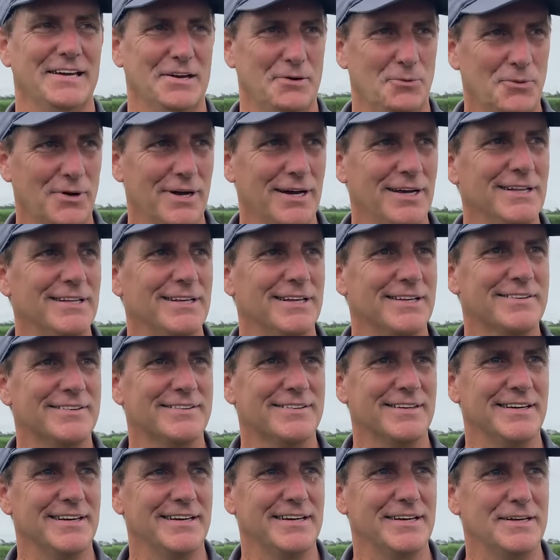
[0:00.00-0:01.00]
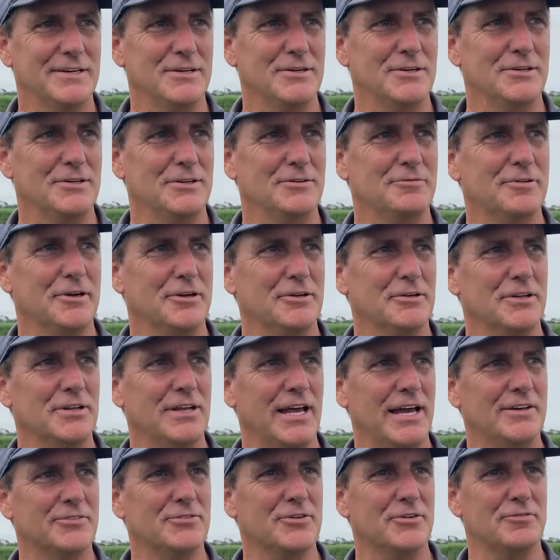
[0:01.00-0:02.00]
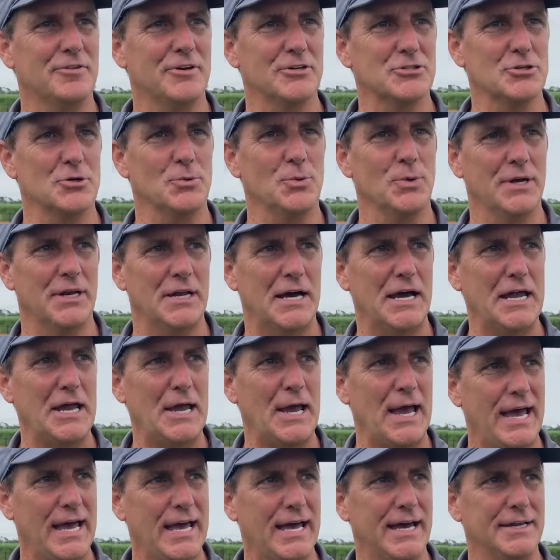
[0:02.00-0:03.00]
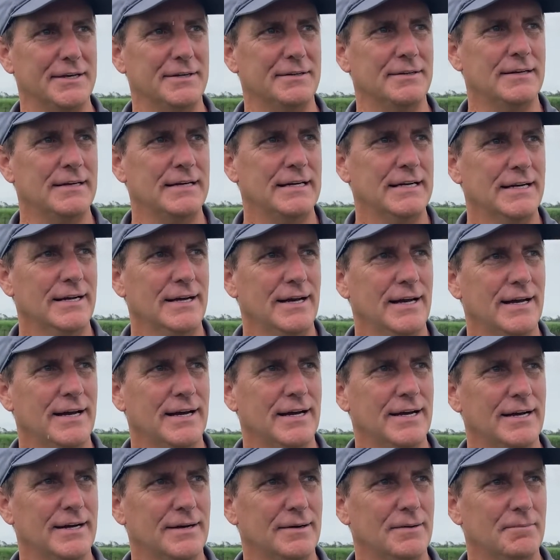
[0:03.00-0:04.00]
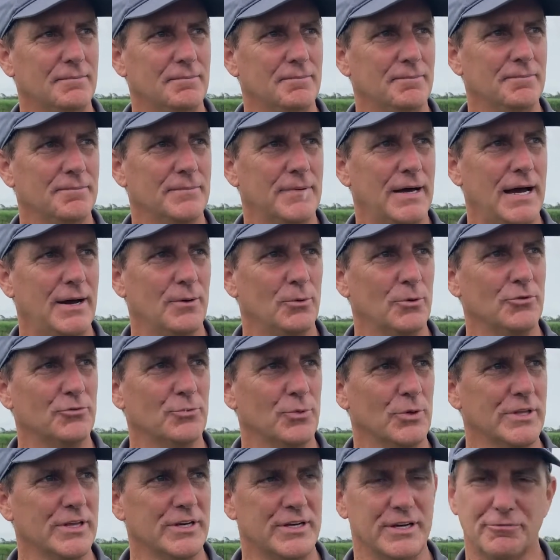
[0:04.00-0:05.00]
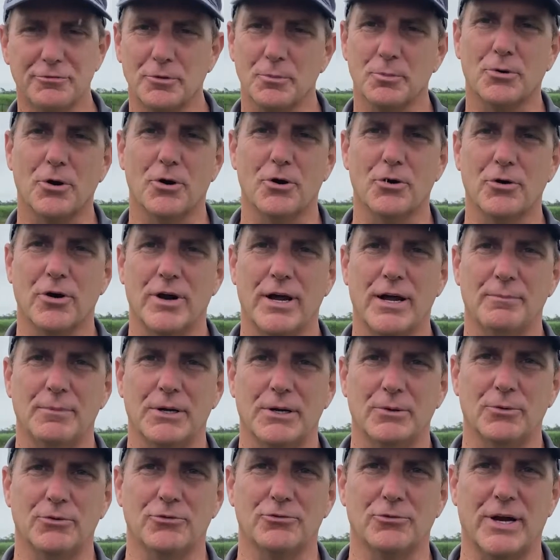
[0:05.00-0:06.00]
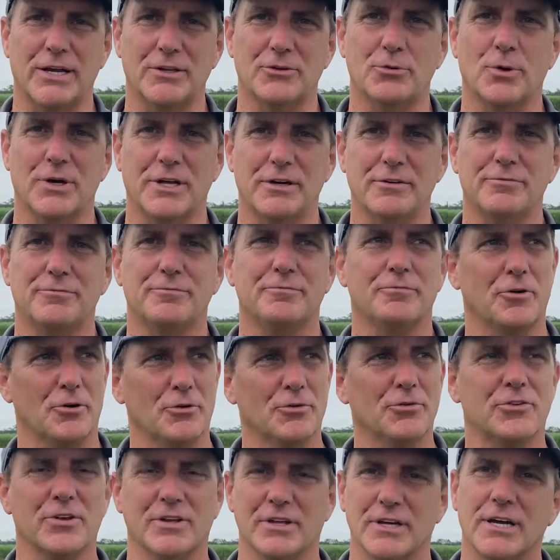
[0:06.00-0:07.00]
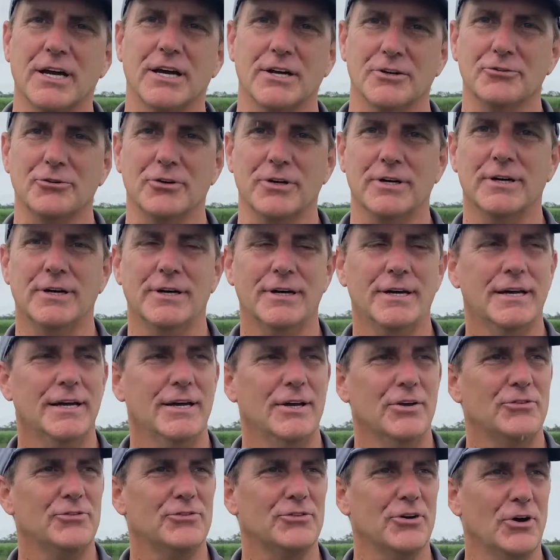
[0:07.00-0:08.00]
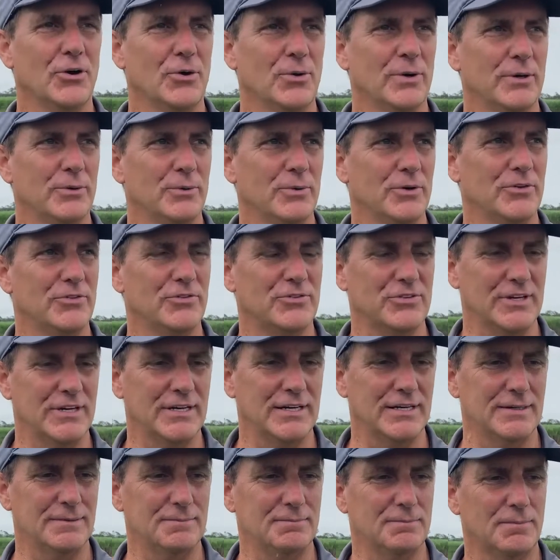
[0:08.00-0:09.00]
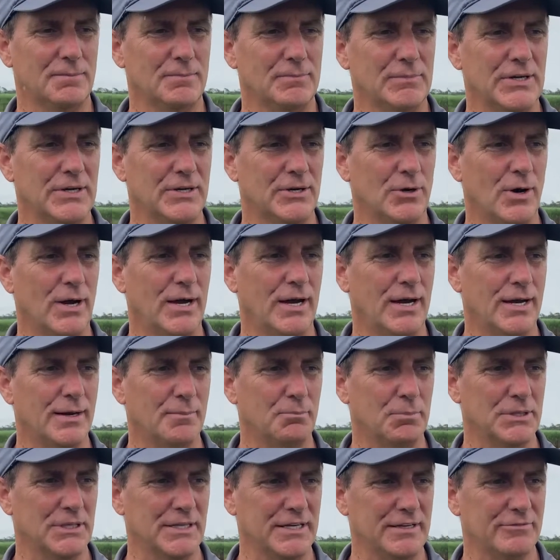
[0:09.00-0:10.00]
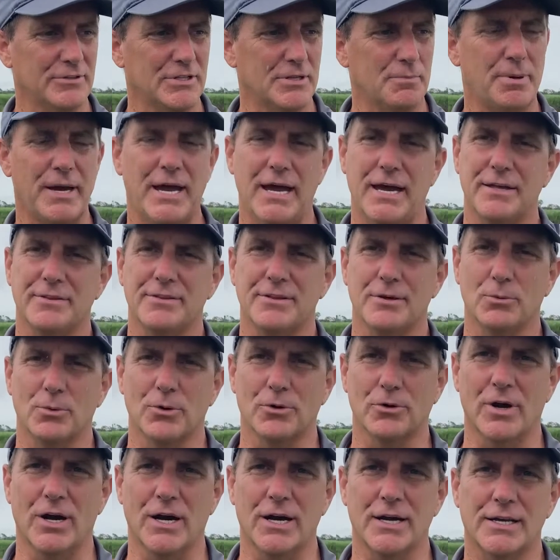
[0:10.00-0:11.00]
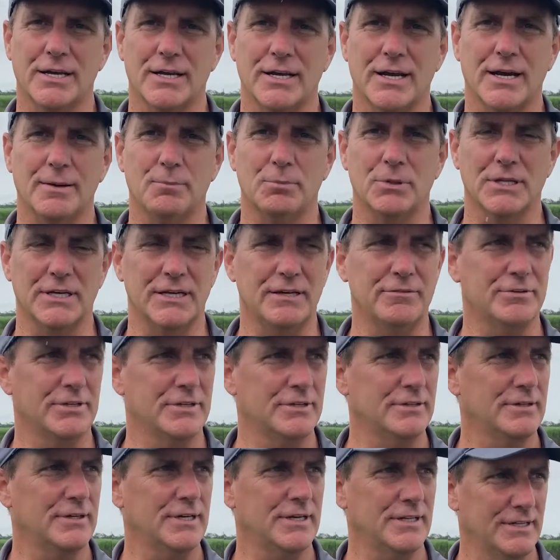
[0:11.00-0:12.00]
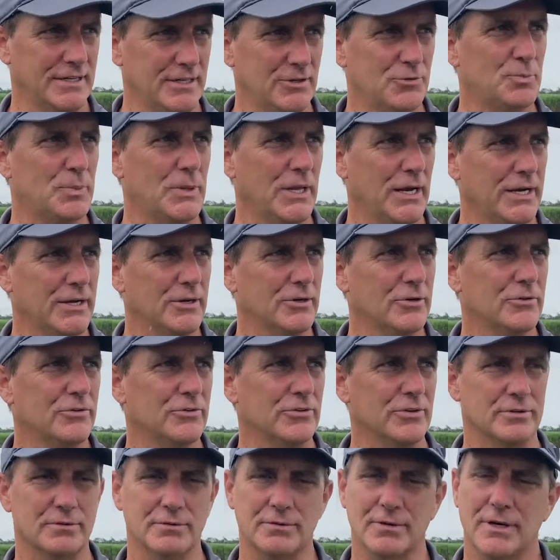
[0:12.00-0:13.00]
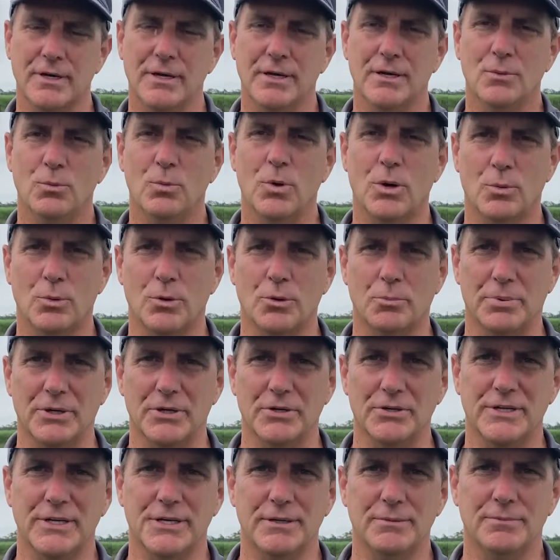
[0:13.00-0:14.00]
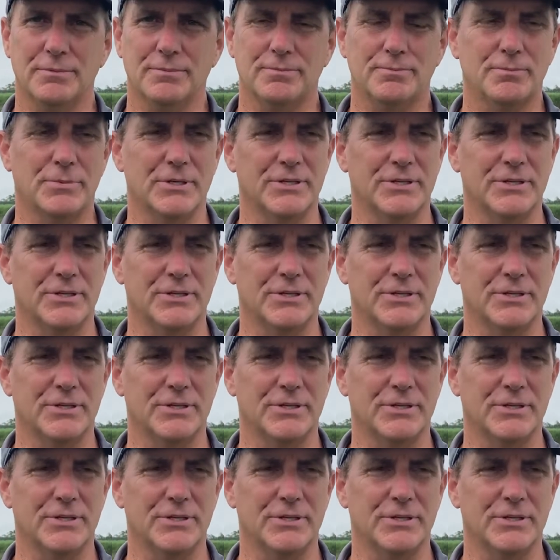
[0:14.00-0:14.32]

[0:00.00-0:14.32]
Well, it's you figure the last official win I had, I was with a different program, and it was ranked 21st in the country. So it was, you know, I believe in the path that we're on, and I believe in these players and what we're building.